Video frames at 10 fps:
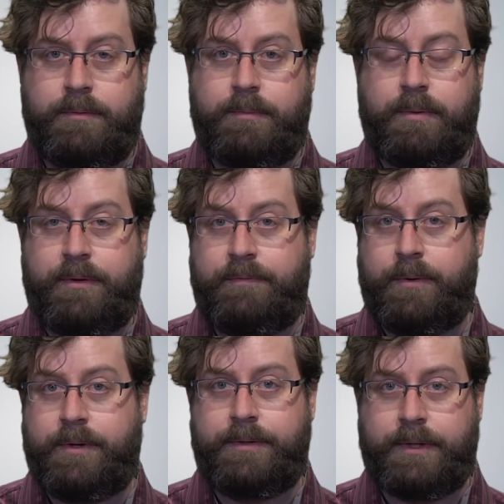deploy
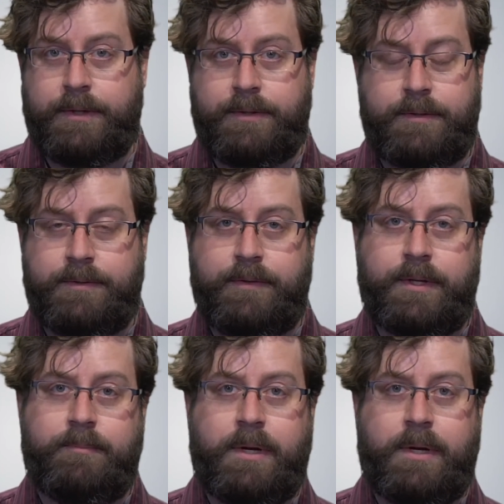force against the civilian